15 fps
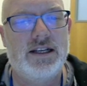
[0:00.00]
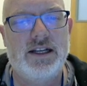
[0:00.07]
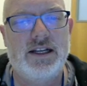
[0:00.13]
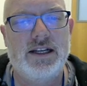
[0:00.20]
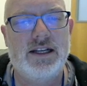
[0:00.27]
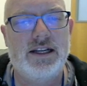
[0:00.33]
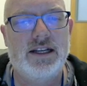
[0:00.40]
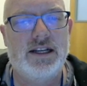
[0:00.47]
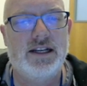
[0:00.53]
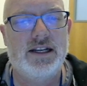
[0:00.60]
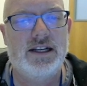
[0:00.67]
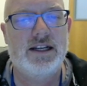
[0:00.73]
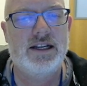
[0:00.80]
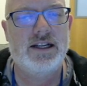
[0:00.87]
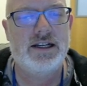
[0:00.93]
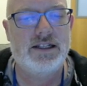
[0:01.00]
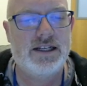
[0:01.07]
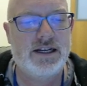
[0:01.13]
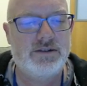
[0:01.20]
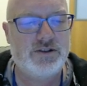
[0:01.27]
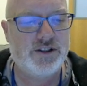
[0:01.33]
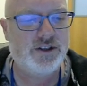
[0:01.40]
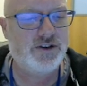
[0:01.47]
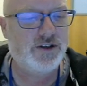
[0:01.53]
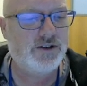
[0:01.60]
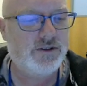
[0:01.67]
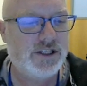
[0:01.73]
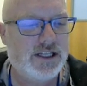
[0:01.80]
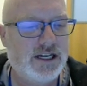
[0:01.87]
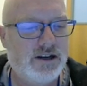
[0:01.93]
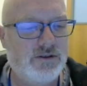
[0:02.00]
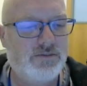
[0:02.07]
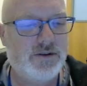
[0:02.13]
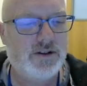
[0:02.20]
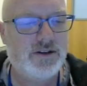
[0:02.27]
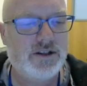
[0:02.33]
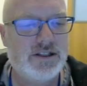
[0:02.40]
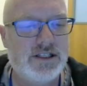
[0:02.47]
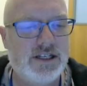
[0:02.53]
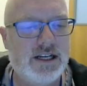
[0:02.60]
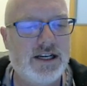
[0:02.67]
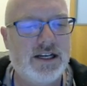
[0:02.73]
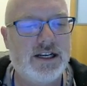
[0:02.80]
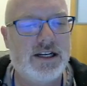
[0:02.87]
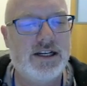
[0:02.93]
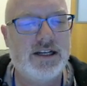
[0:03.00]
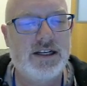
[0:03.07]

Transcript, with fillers: and I will show you what the output looks like.